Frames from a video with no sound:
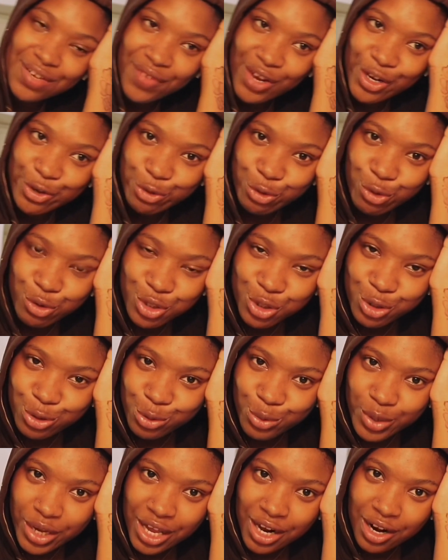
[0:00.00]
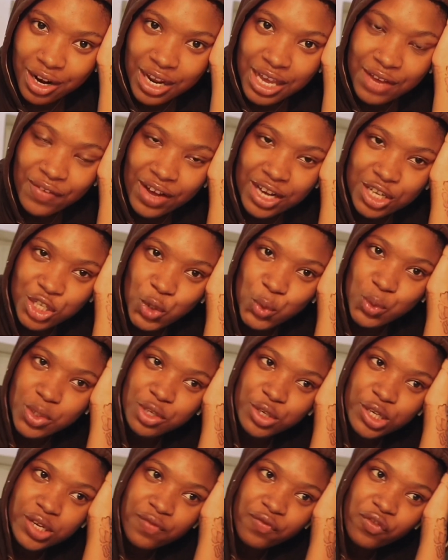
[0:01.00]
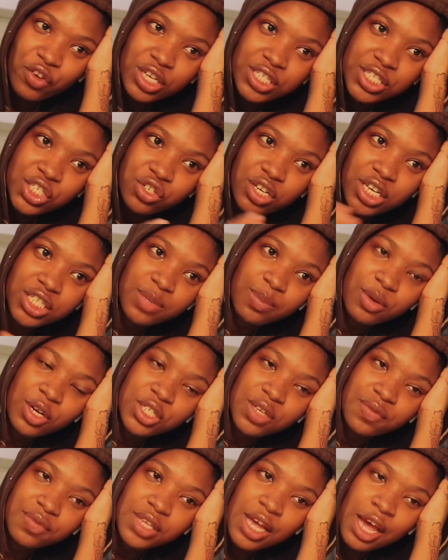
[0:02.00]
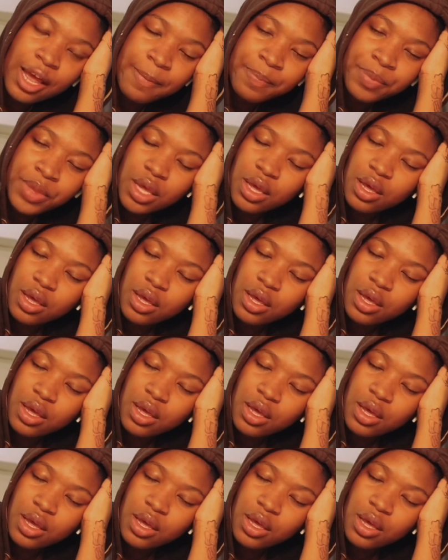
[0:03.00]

If I don't do it for a stretch amount of time,